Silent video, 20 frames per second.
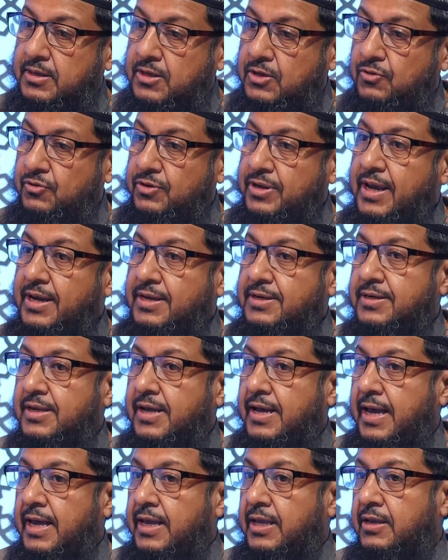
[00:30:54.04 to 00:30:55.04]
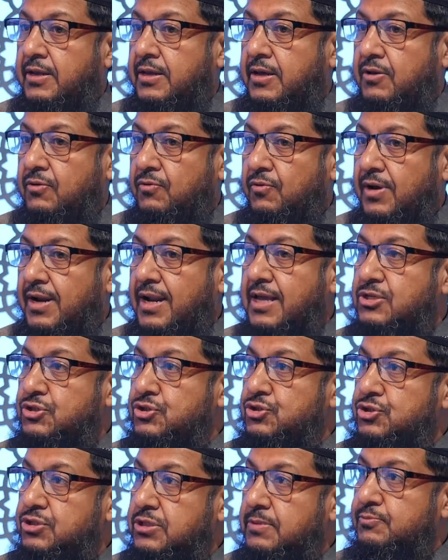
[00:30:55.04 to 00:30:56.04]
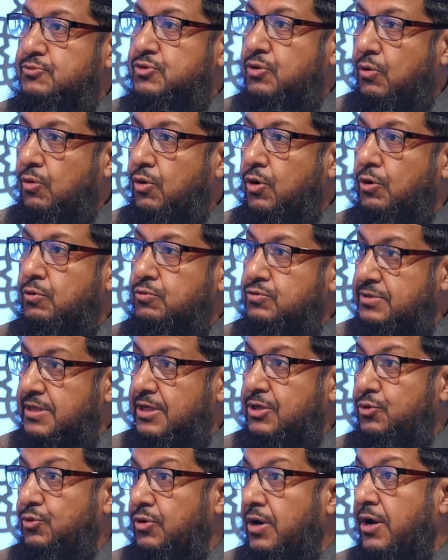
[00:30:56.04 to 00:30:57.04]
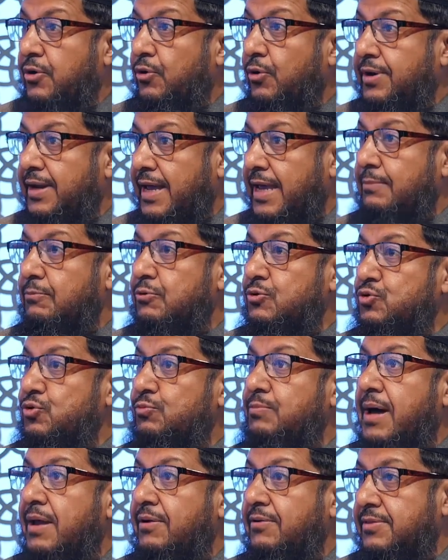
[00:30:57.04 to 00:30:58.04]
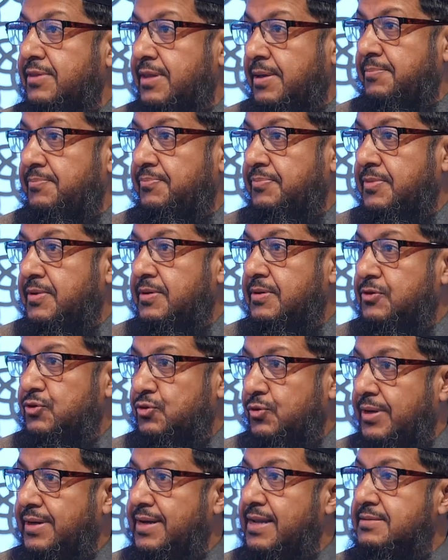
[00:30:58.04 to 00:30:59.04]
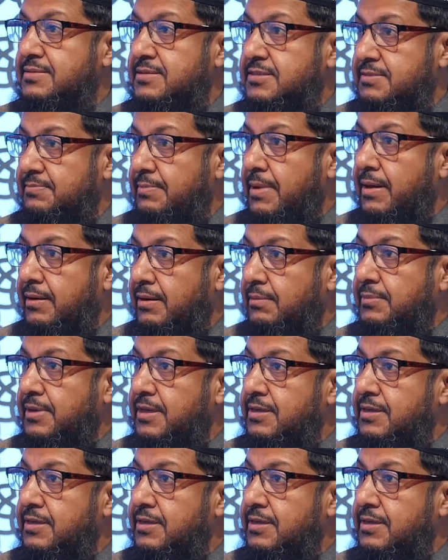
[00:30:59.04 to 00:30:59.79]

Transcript: create a relationship so close that you are not able to marry them. So in essence, mahram